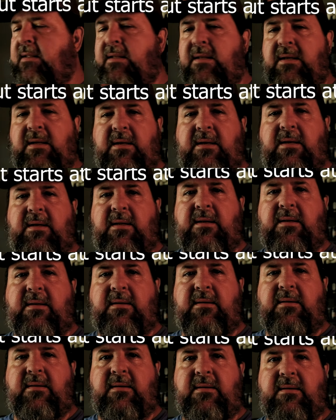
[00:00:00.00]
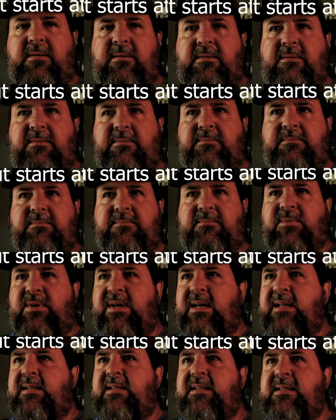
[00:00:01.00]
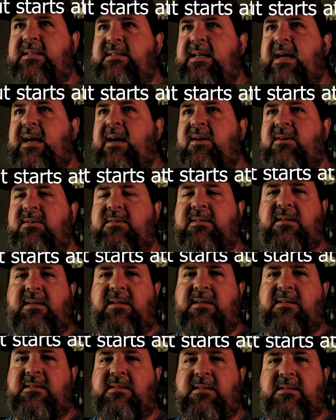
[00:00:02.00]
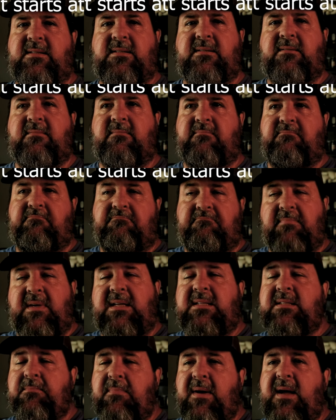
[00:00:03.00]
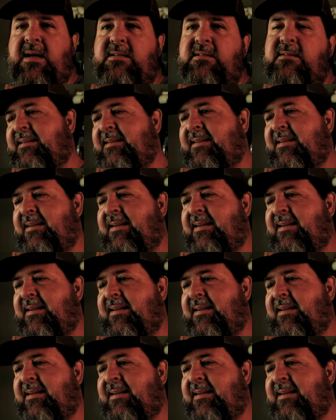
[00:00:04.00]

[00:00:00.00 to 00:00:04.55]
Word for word: And uh, we get to this house and it's just, it's a mansion.